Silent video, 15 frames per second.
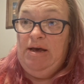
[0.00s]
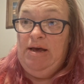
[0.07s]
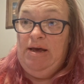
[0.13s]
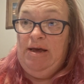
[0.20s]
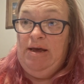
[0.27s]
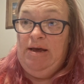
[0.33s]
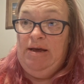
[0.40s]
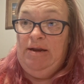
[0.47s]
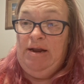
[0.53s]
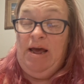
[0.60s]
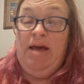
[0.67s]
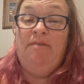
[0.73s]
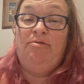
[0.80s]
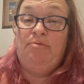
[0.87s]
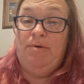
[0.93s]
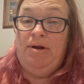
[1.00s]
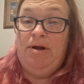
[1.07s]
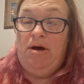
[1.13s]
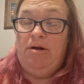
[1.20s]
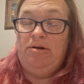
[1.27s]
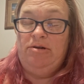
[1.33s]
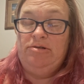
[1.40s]
And I have 3
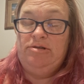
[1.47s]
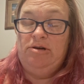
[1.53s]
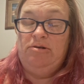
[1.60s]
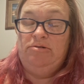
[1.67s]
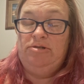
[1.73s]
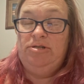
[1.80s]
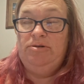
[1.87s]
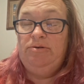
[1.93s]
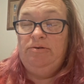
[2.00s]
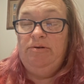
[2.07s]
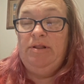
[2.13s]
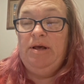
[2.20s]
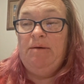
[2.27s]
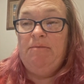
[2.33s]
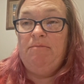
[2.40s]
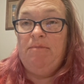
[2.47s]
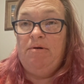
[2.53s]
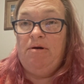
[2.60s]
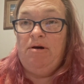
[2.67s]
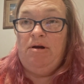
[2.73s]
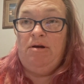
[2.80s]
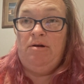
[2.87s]
daughters, so 2 of them
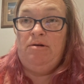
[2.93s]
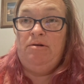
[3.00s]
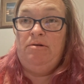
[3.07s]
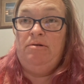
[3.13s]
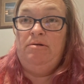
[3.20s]
are